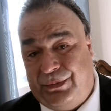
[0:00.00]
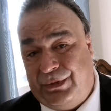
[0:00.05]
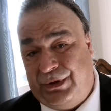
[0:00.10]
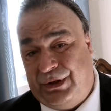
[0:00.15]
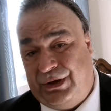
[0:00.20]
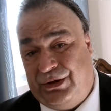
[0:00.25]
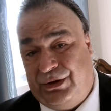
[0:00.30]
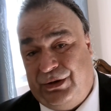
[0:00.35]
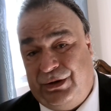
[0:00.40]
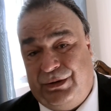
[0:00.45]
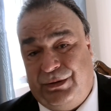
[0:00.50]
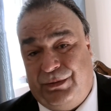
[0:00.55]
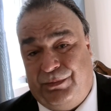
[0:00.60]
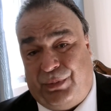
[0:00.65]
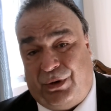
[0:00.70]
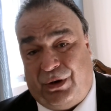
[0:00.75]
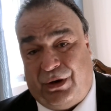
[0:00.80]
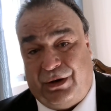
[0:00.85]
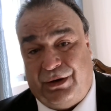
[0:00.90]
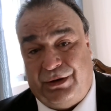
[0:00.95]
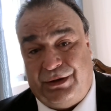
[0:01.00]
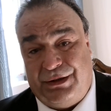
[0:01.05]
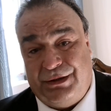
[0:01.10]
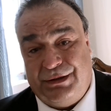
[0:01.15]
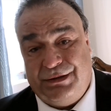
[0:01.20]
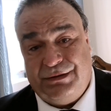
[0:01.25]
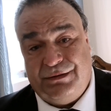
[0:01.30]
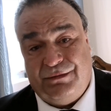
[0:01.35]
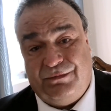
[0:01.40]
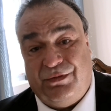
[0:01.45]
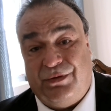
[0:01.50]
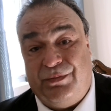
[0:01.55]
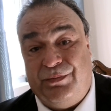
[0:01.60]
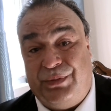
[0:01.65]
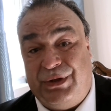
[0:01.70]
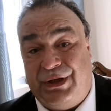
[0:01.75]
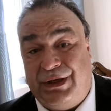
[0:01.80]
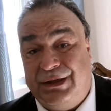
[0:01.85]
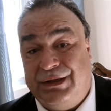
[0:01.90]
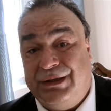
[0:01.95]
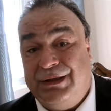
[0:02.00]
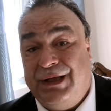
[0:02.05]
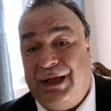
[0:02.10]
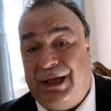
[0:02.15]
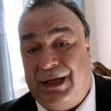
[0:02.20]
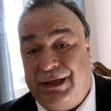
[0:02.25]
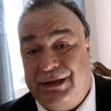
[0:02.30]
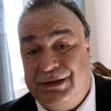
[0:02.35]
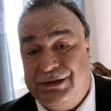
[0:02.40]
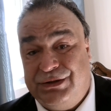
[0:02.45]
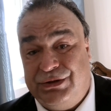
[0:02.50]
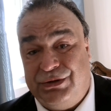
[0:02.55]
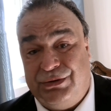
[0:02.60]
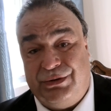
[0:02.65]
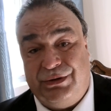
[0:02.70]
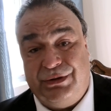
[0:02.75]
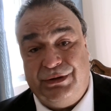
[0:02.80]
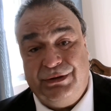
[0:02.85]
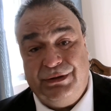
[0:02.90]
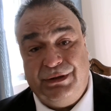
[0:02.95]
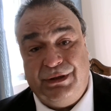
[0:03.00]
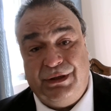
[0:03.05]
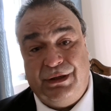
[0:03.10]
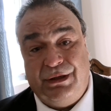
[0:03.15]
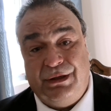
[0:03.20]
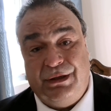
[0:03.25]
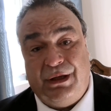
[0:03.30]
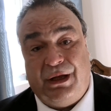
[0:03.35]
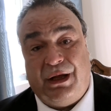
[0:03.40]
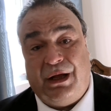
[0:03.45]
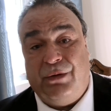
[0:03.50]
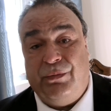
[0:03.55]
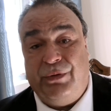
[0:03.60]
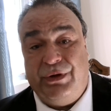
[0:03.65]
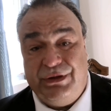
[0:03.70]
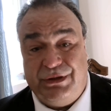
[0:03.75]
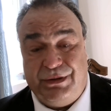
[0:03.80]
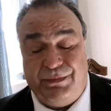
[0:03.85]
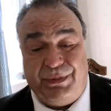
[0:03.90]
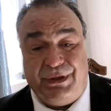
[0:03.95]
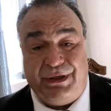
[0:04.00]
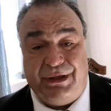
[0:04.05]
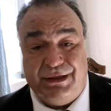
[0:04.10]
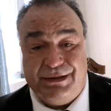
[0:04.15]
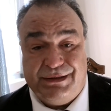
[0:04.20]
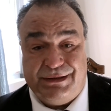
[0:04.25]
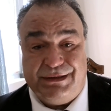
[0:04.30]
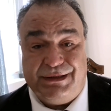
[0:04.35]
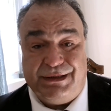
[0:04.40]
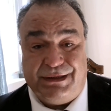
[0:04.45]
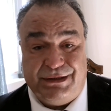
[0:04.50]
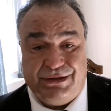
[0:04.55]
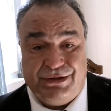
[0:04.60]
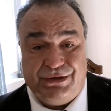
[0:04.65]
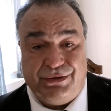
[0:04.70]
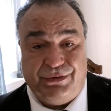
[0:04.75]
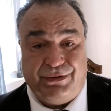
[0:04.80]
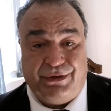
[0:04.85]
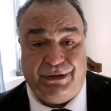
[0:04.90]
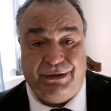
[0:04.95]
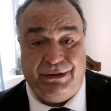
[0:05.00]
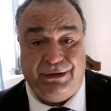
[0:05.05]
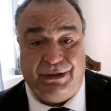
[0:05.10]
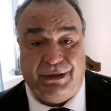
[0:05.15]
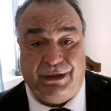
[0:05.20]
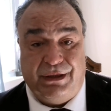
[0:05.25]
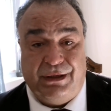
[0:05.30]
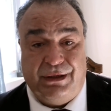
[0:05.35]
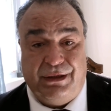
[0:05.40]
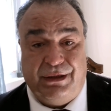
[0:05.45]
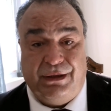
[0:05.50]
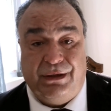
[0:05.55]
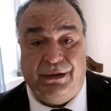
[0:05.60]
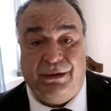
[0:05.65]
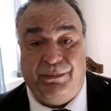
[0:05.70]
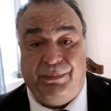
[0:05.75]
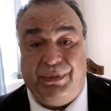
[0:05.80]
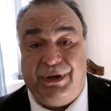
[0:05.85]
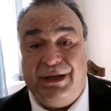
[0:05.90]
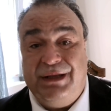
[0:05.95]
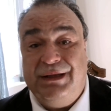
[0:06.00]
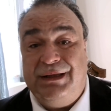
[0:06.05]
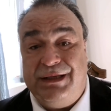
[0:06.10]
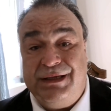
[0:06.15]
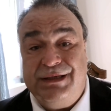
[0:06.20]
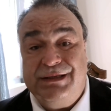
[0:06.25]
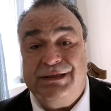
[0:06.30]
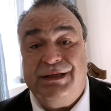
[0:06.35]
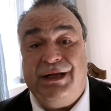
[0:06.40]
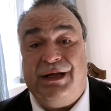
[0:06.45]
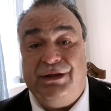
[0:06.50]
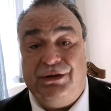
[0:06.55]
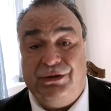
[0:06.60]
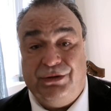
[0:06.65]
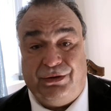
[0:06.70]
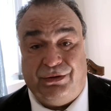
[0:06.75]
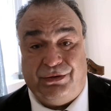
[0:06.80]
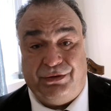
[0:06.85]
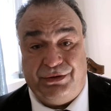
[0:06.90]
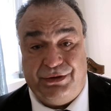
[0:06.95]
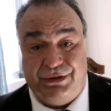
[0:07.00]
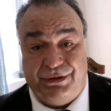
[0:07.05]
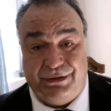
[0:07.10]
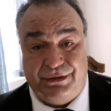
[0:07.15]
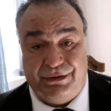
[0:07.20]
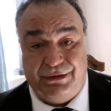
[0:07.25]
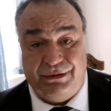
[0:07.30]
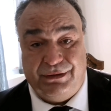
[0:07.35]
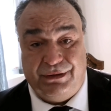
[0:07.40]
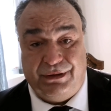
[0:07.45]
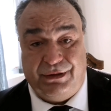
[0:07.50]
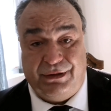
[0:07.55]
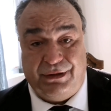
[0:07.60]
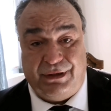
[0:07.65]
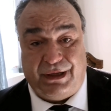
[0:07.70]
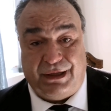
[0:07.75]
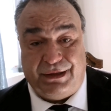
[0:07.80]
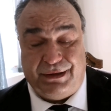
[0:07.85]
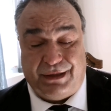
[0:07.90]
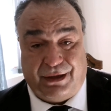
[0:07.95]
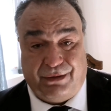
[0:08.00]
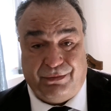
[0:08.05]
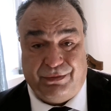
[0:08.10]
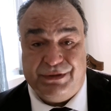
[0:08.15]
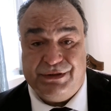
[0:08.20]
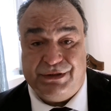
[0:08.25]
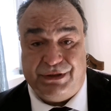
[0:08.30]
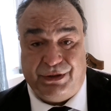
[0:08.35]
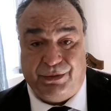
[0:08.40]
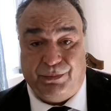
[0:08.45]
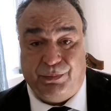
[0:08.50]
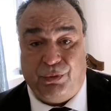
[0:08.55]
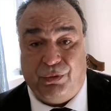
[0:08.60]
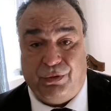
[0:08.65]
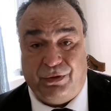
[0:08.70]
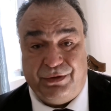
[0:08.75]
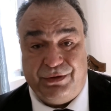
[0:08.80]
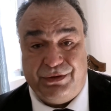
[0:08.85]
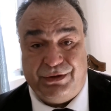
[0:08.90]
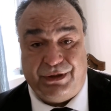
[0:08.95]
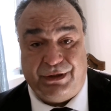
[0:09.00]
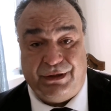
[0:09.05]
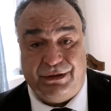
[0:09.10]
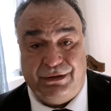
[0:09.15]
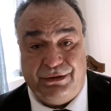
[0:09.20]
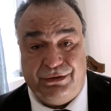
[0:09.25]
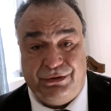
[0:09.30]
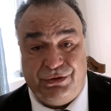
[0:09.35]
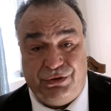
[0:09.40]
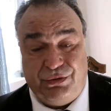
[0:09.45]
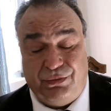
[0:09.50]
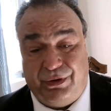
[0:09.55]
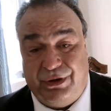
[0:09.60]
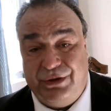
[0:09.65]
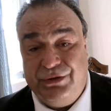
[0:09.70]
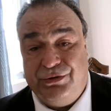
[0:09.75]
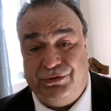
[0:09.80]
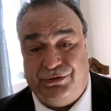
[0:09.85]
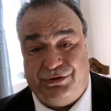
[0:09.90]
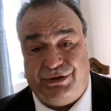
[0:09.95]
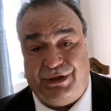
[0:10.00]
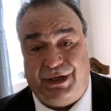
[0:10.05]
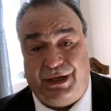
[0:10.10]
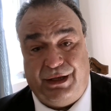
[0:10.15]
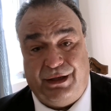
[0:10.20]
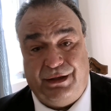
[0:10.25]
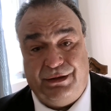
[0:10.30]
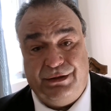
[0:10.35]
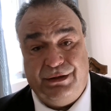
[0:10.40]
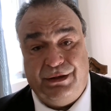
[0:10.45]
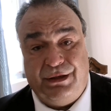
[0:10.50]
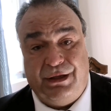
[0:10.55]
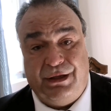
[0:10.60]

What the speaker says: The good part is, from being an A student, I went to be a C student. But at least I learned. And that was the important thing, to understand